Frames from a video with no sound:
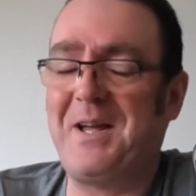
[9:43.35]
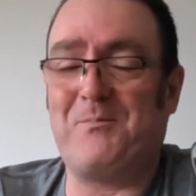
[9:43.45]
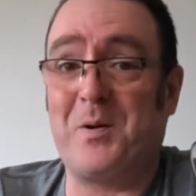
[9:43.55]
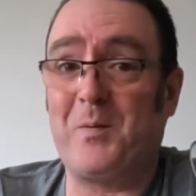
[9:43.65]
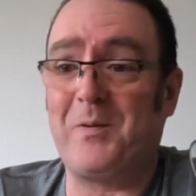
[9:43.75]

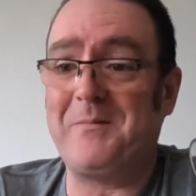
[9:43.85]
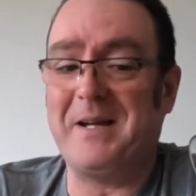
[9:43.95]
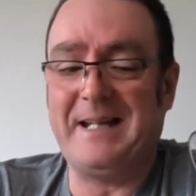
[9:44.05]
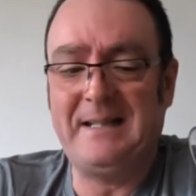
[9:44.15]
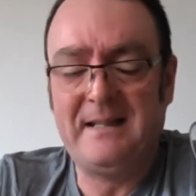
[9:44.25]
Probably
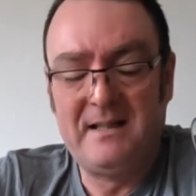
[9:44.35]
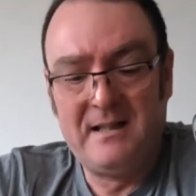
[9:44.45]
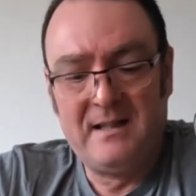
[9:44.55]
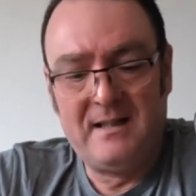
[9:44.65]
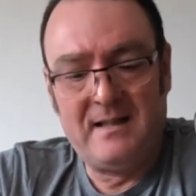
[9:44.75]
me.
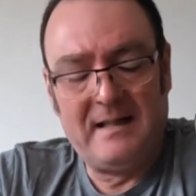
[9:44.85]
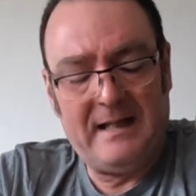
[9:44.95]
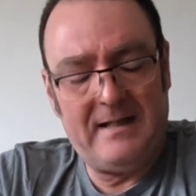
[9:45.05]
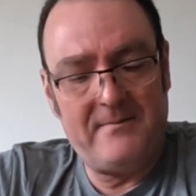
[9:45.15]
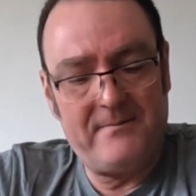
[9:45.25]

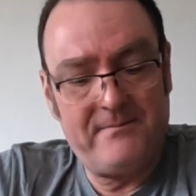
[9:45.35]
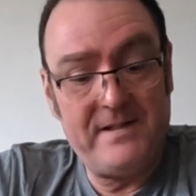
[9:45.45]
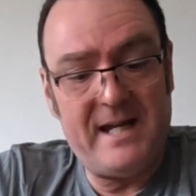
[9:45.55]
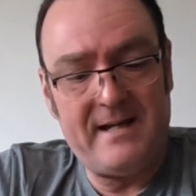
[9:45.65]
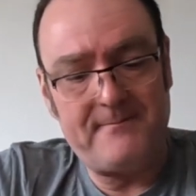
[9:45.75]

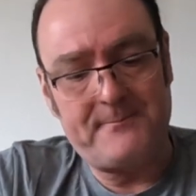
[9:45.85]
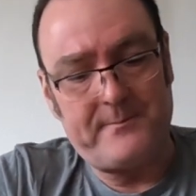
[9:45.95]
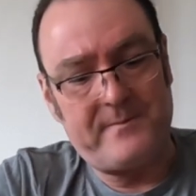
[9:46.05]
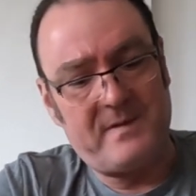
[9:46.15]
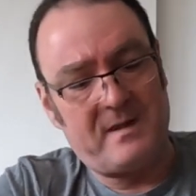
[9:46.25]
Yeah,
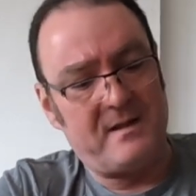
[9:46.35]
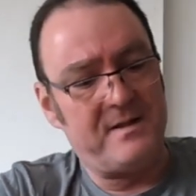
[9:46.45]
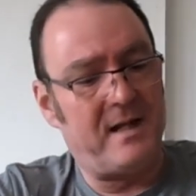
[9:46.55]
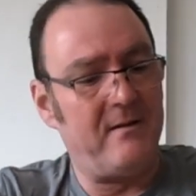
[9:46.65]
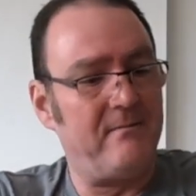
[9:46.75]

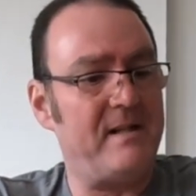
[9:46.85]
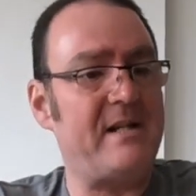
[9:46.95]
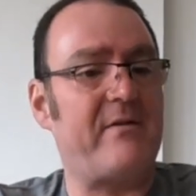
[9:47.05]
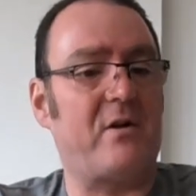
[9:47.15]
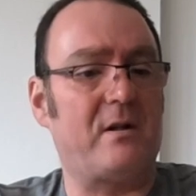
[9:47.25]
so let's
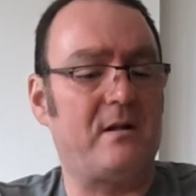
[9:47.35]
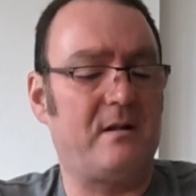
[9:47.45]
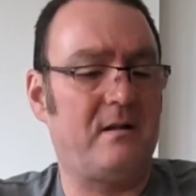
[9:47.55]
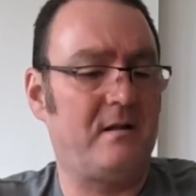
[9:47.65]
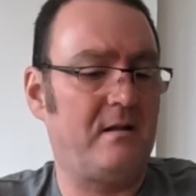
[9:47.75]
have a look.
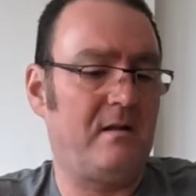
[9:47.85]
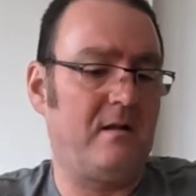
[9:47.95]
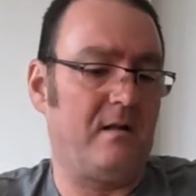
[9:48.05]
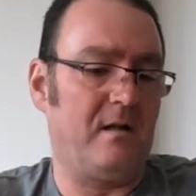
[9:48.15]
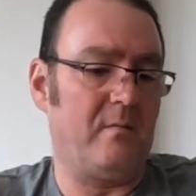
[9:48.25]

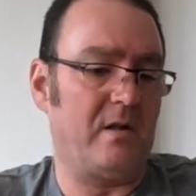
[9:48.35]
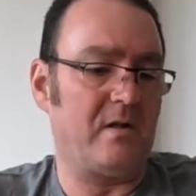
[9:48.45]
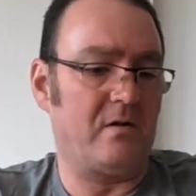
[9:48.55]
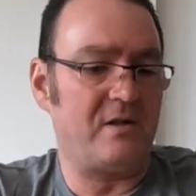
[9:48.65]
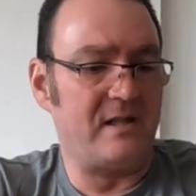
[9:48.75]
Oh my
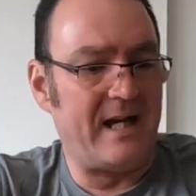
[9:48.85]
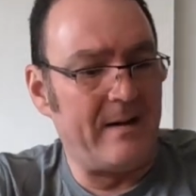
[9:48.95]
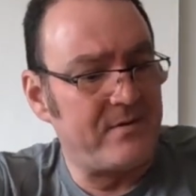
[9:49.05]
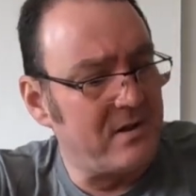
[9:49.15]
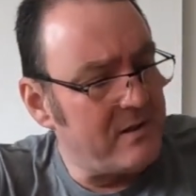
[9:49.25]
God, she's
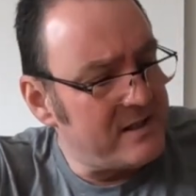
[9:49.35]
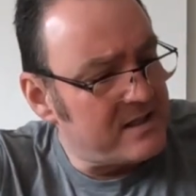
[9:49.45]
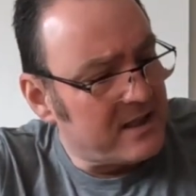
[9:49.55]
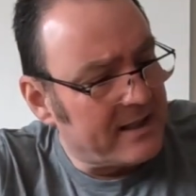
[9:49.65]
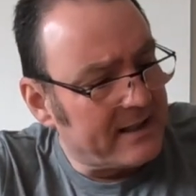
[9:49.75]
absolutely
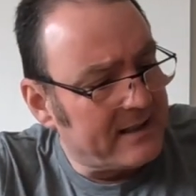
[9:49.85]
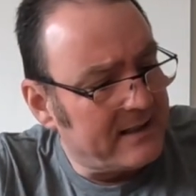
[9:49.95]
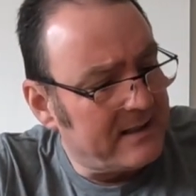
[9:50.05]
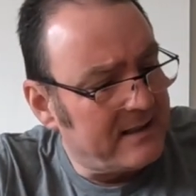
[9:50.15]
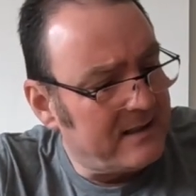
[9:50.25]
stunning.
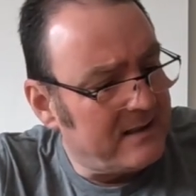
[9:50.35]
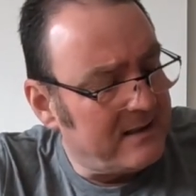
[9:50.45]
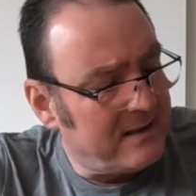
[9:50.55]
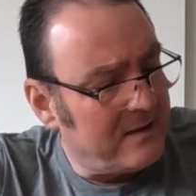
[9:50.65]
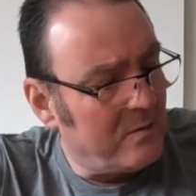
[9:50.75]

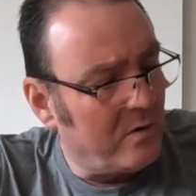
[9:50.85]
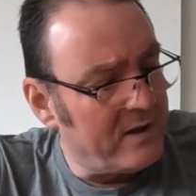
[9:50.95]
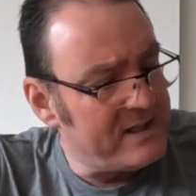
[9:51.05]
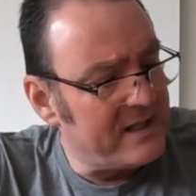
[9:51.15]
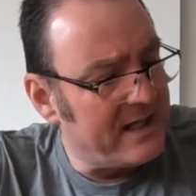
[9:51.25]
What
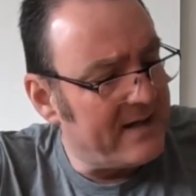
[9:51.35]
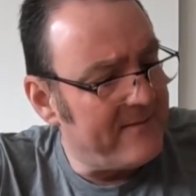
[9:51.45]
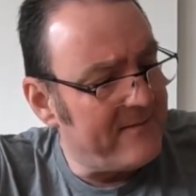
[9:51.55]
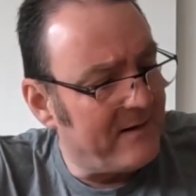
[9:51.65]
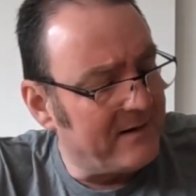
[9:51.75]
is that?
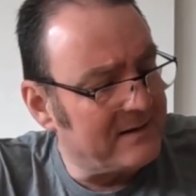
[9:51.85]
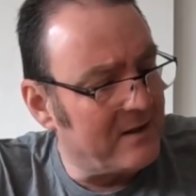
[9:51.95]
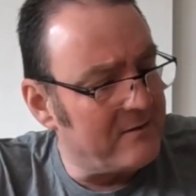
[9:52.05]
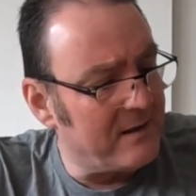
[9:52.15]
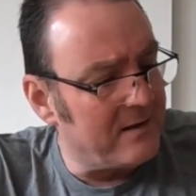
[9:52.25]
I
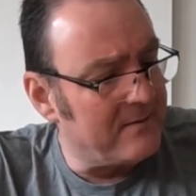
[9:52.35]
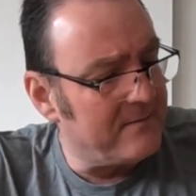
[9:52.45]
don't know.